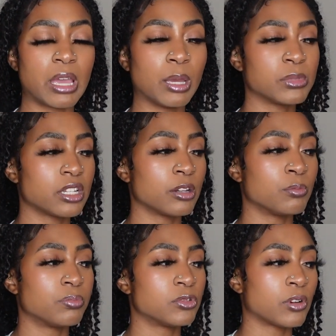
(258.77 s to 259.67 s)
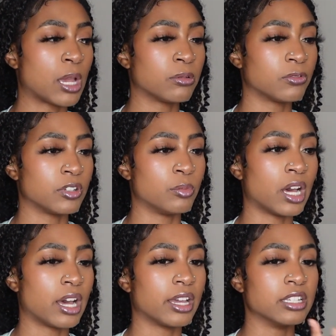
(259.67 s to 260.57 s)
Amazon Try Before You
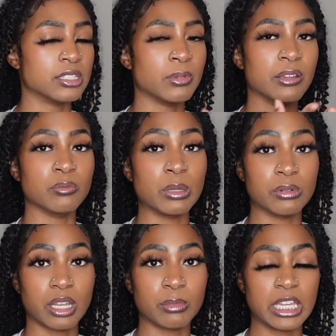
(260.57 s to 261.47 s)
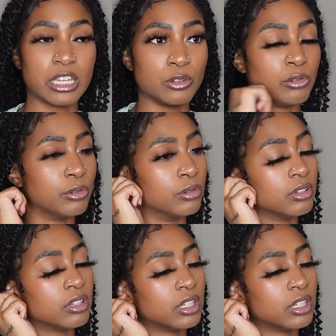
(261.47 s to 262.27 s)
Buy is made for people like me who